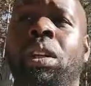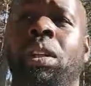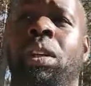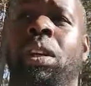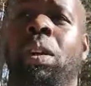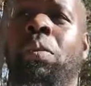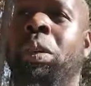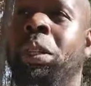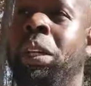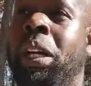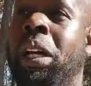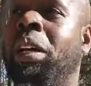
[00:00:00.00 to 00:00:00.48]

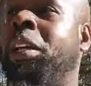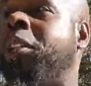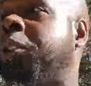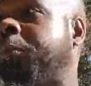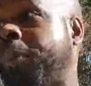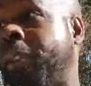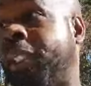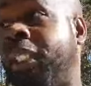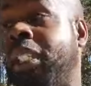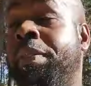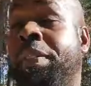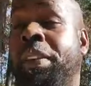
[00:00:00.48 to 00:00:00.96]
And we and
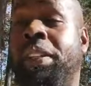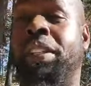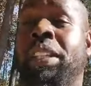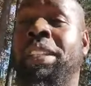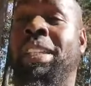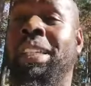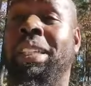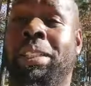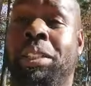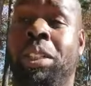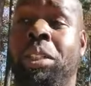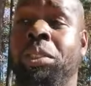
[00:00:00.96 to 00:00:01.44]
specifically
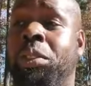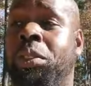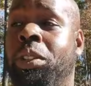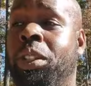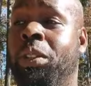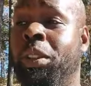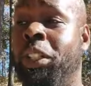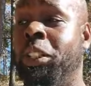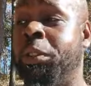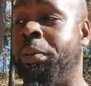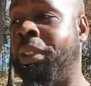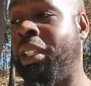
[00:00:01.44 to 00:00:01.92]
the intentional
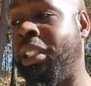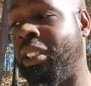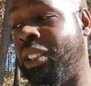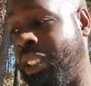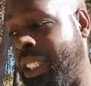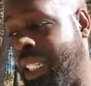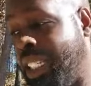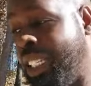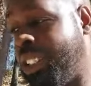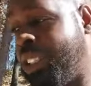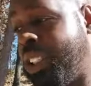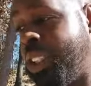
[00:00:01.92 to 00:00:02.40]
ones because
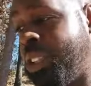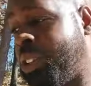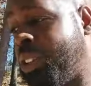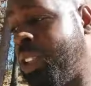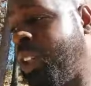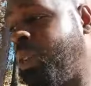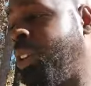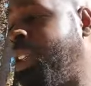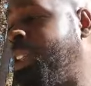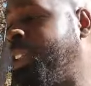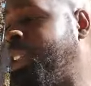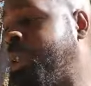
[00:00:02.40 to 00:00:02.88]
the
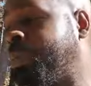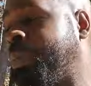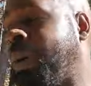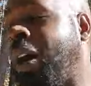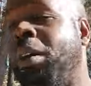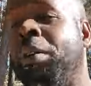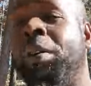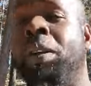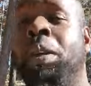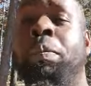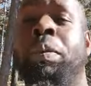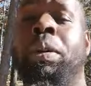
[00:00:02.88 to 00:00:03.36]
unintentional ones just
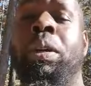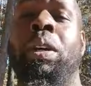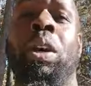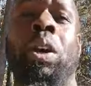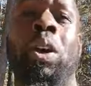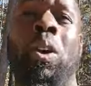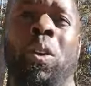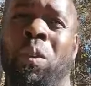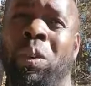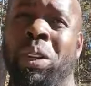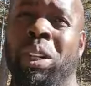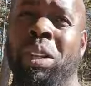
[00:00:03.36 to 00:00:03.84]
probably going to be
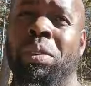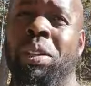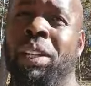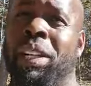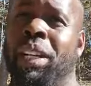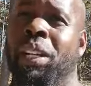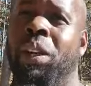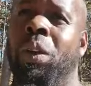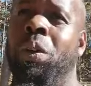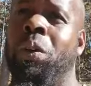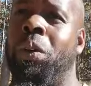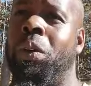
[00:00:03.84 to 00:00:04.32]
really really
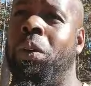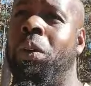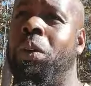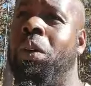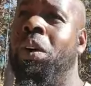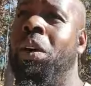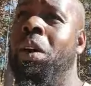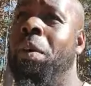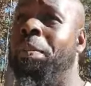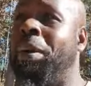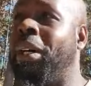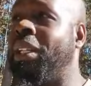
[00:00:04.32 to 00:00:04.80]
local
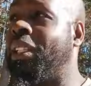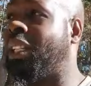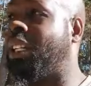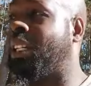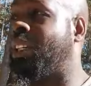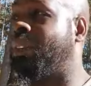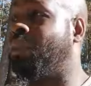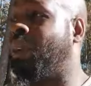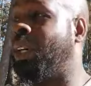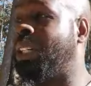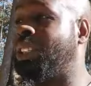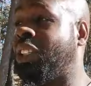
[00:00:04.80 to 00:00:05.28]
but
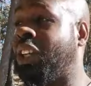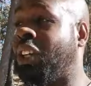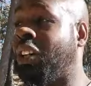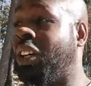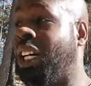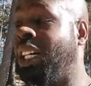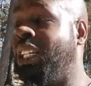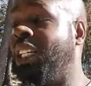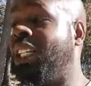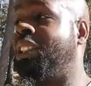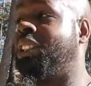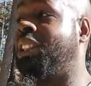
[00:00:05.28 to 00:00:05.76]
the ones that are
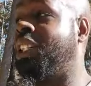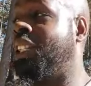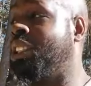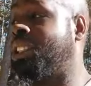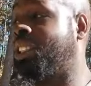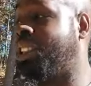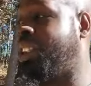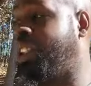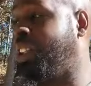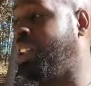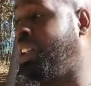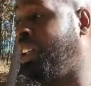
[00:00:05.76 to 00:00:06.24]

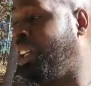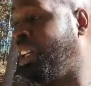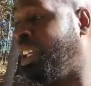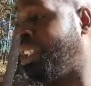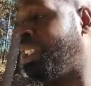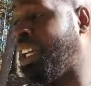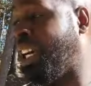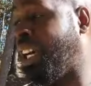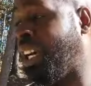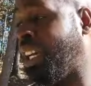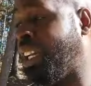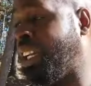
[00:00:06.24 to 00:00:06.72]
unintentional
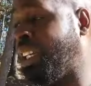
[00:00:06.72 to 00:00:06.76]
that